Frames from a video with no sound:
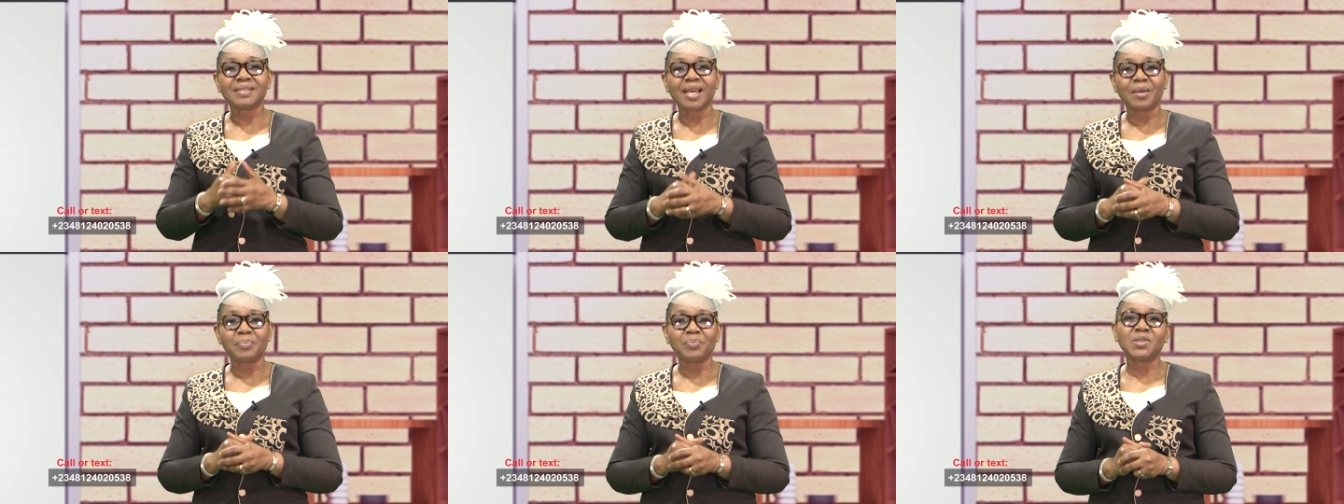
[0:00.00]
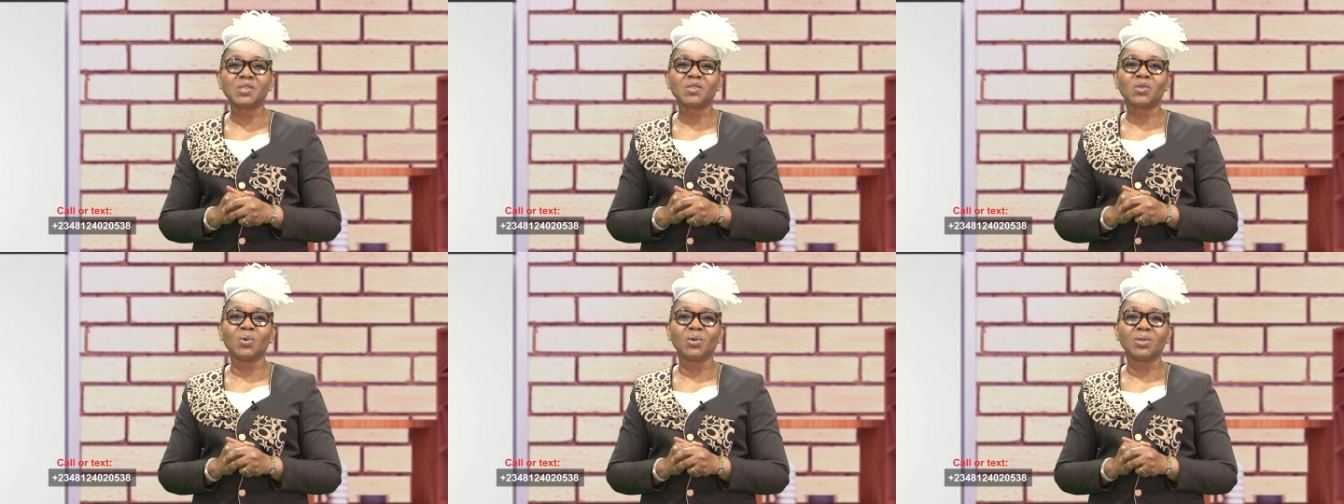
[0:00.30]

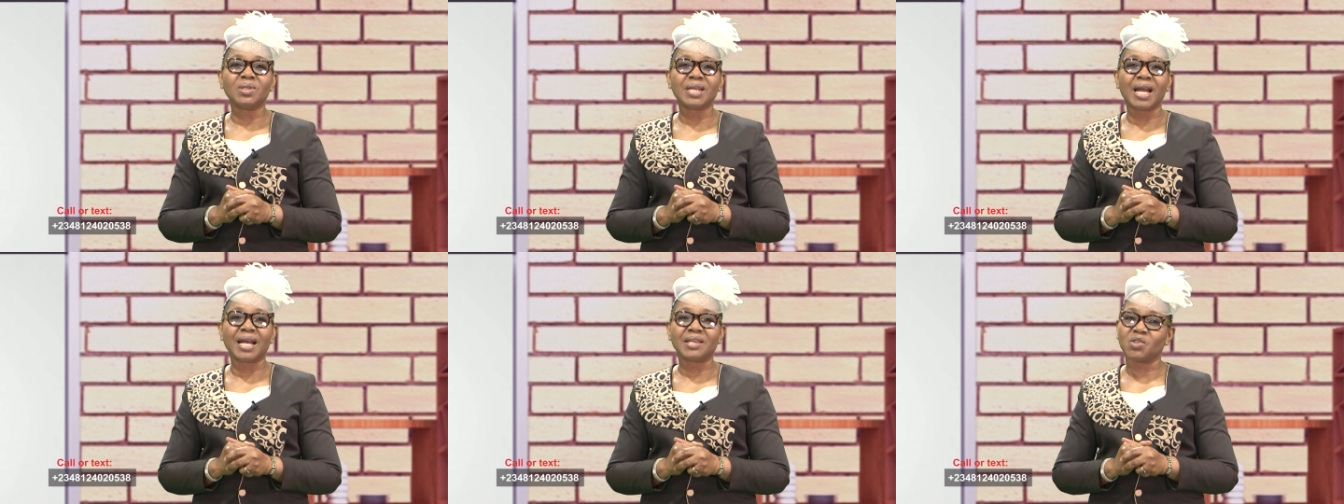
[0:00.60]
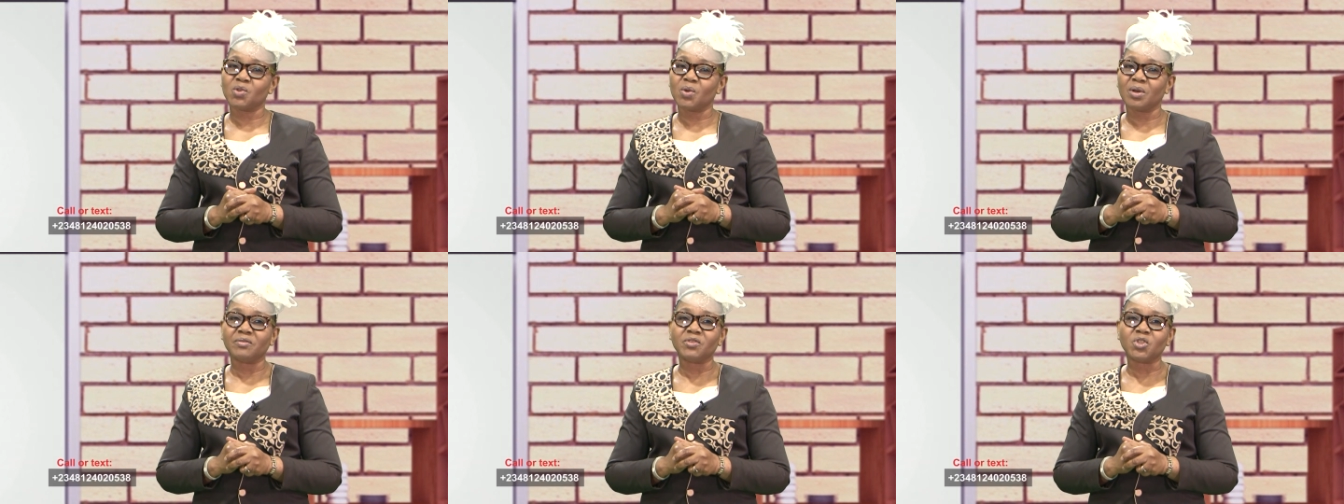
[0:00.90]
episode as
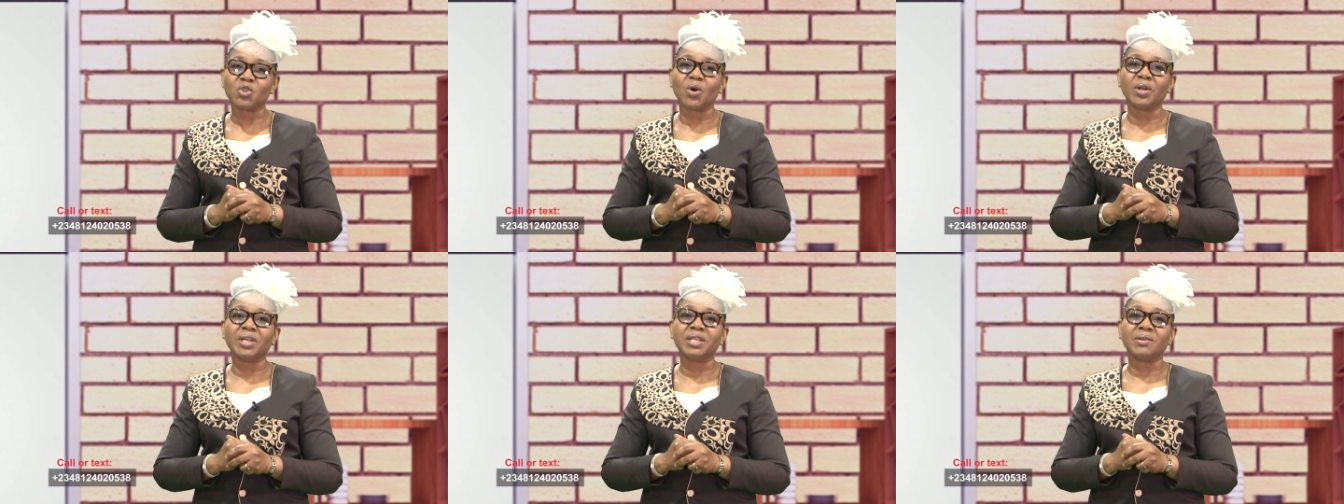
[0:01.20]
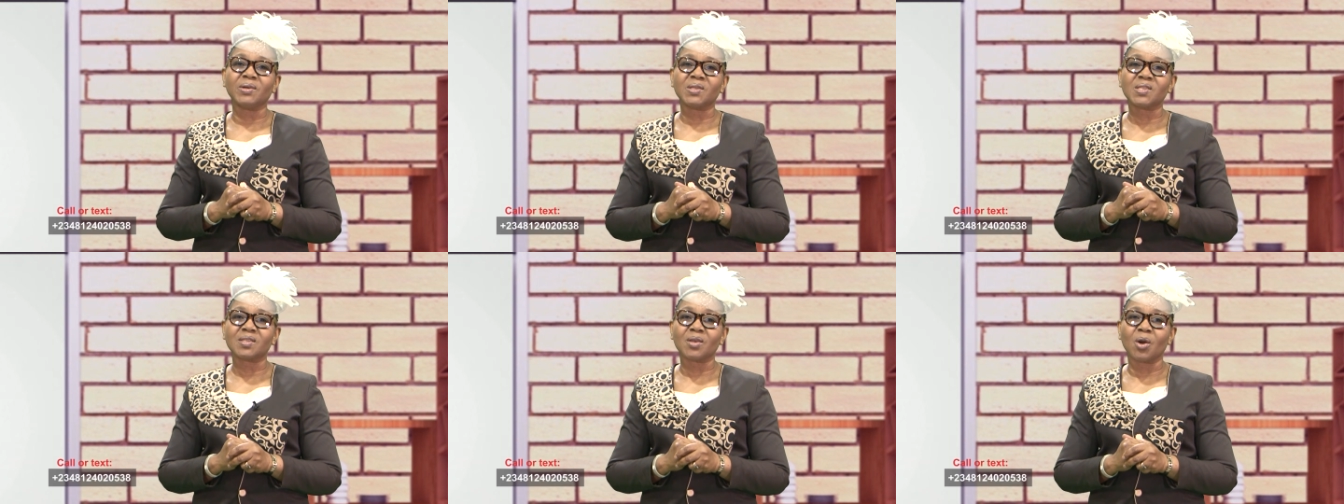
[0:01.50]
you have joined
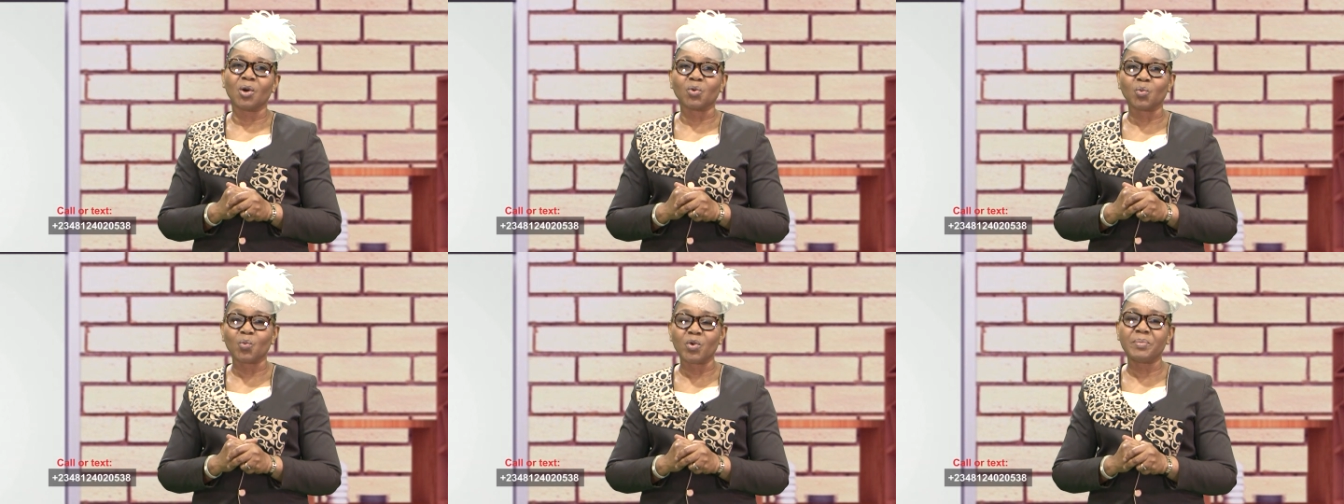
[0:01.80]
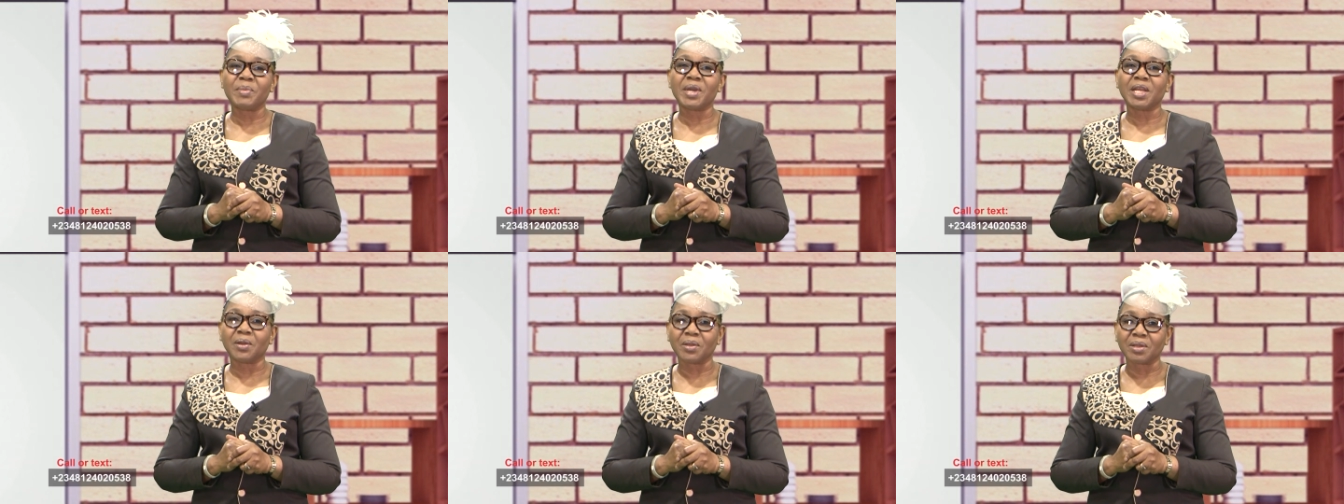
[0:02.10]
us on
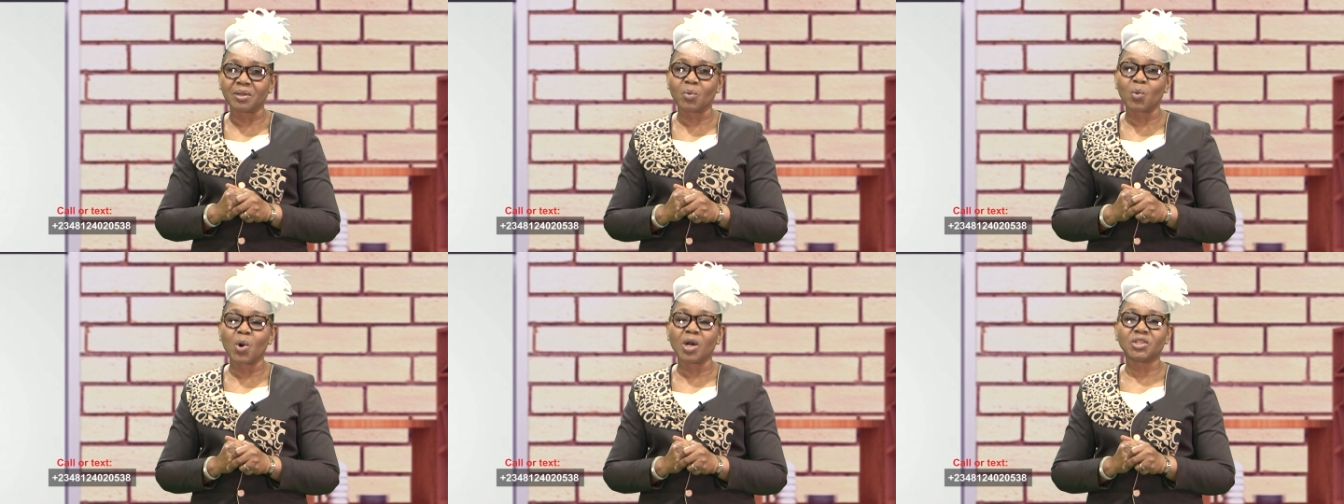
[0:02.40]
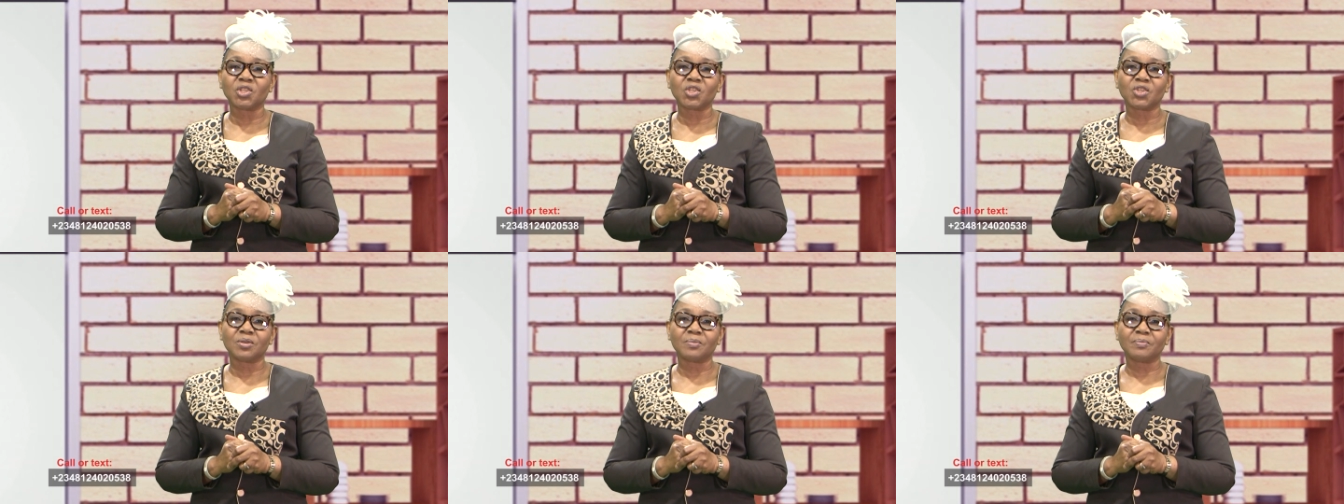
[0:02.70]
Women on the
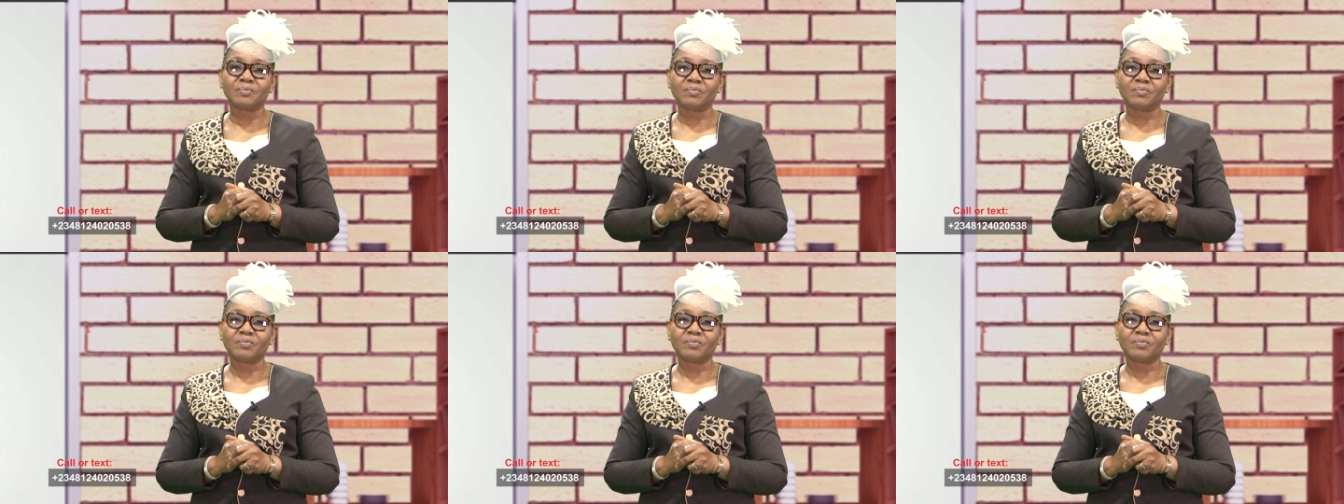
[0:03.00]
Watch.